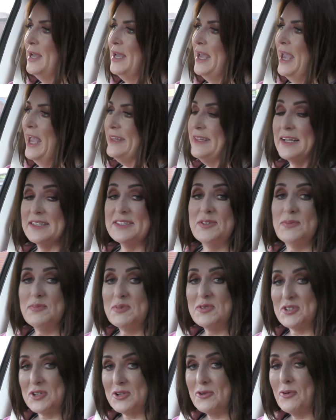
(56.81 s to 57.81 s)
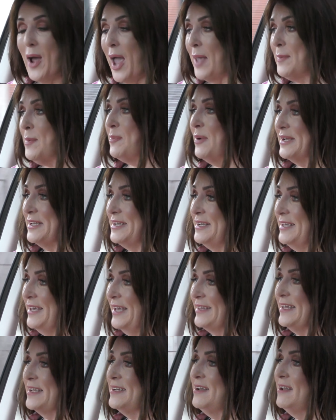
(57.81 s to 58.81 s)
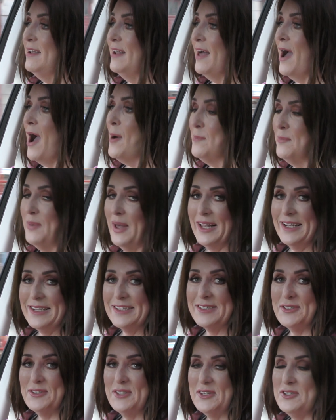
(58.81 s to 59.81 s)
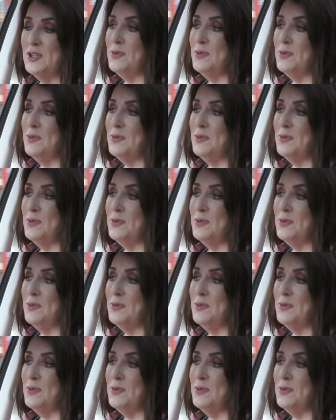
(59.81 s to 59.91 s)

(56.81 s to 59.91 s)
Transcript: Hit that subscribe button, hit that alarm bell so that